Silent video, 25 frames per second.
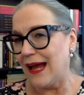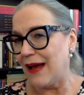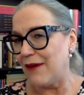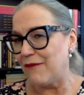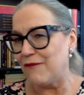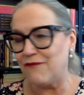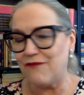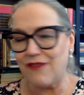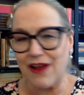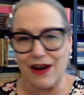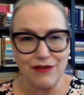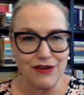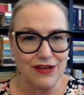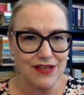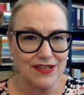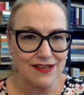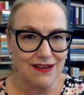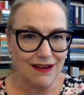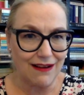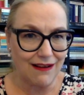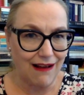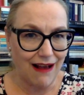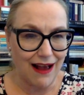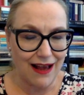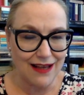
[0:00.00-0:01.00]
Very
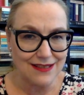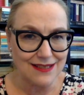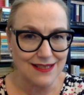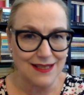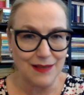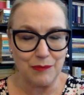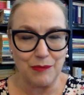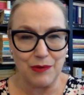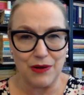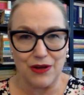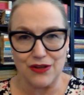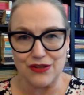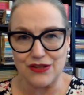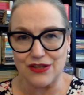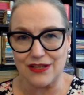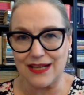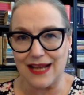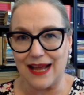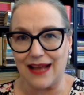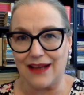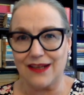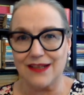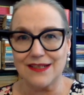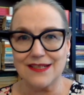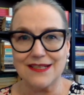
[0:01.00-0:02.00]
sarcastic
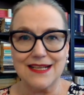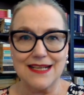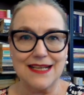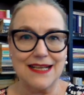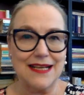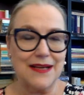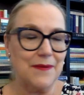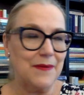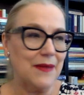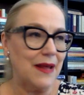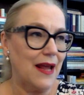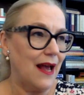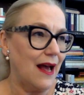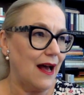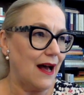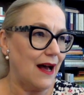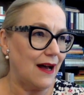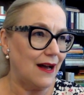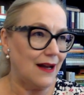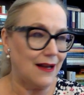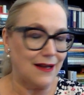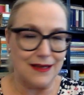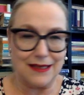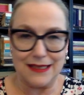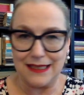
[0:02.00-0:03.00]
personality.
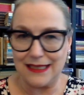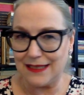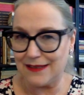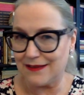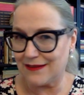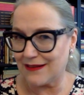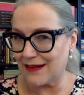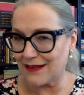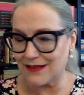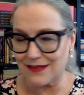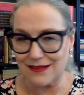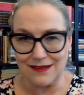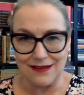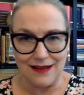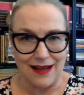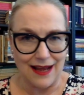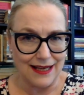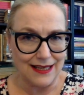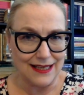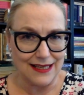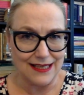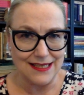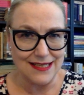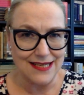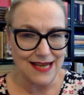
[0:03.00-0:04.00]
He doesn't
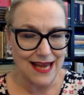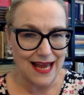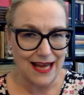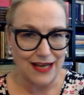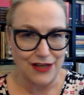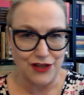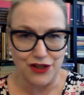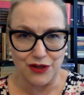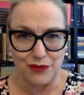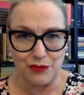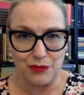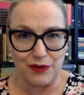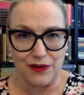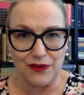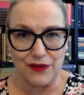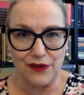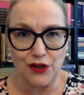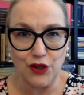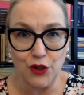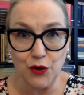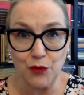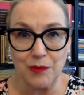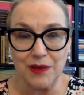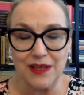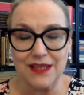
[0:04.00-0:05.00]
like interaction with
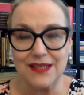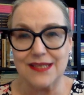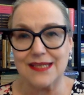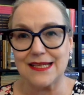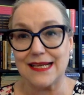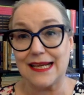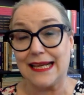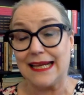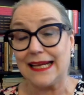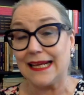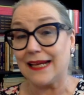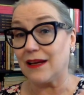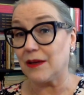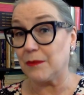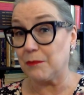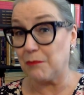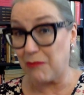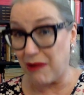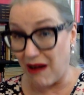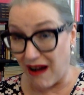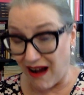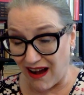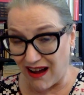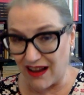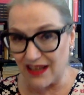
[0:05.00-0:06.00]
humans. He can
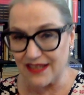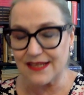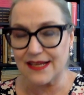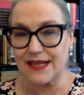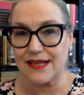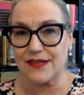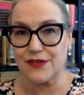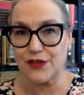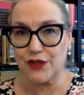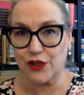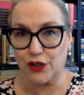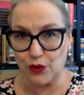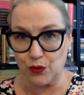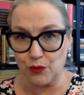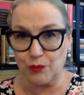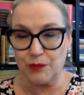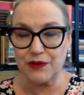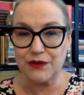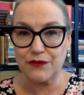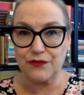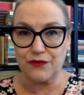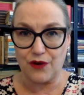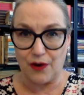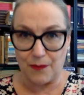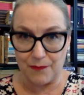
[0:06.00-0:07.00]
pass as a human
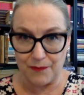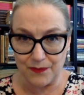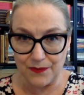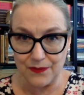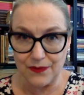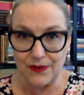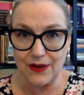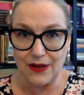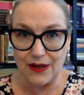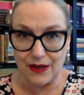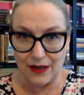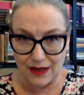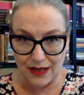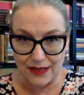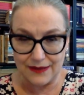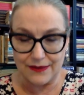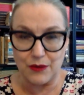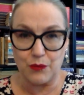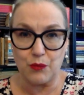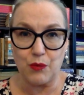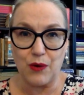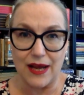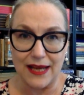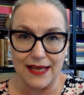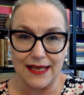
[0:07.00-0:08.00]
from the
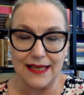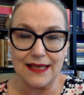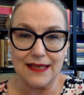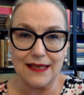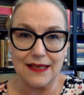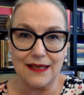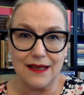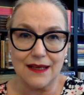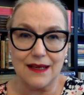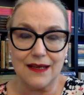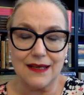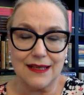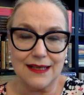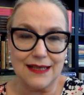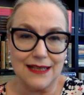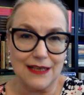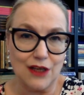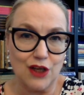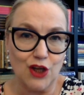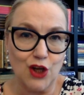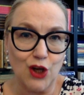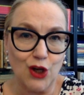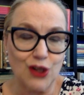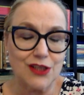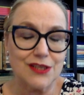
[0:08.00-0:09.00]
way he
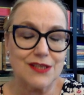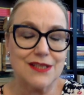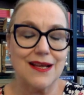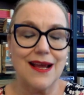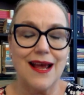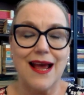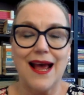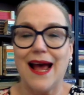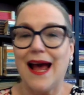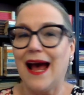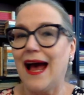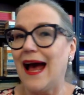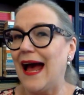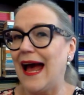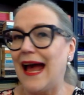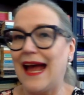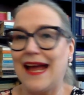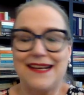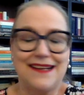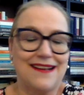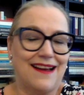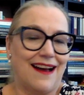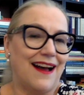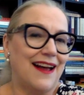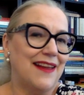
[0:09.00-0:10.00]
looks.
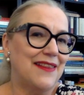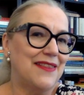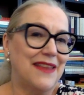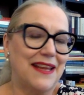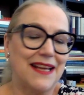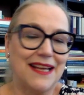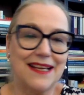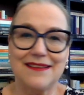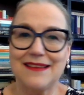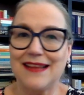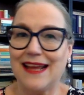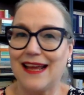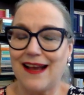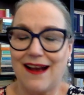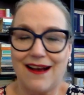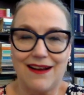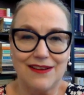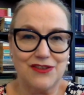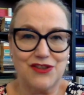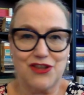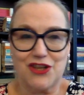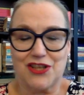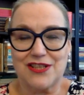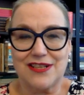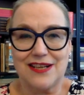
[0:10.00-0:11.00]
And I think they are
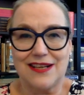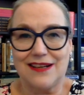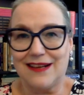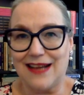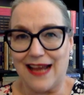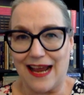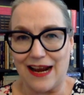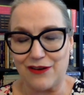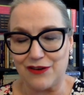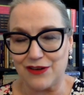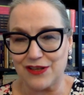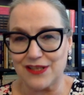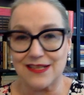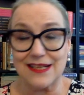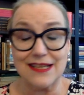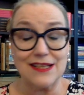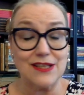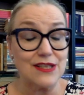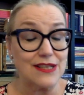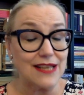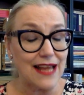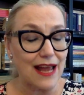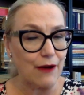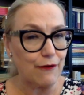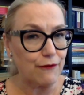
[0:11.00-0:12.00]
just hilarious.
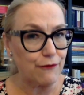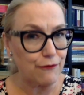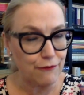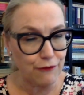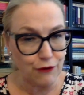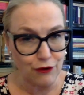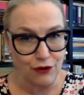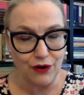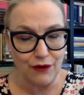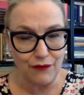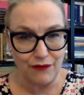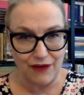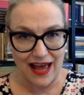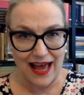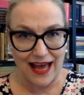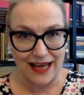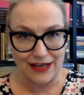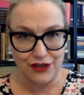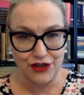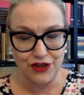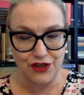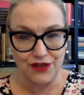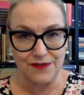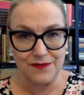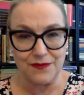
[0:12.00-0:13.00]
They're full of
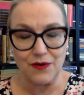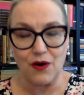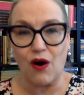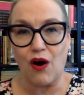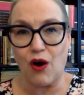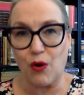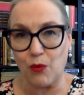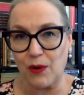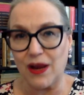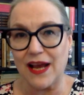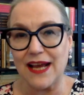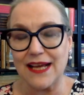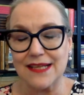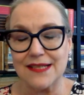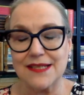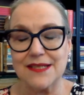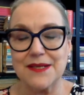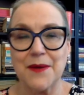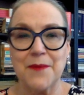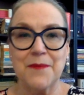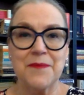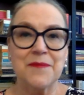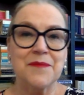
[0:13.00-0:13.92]
action always.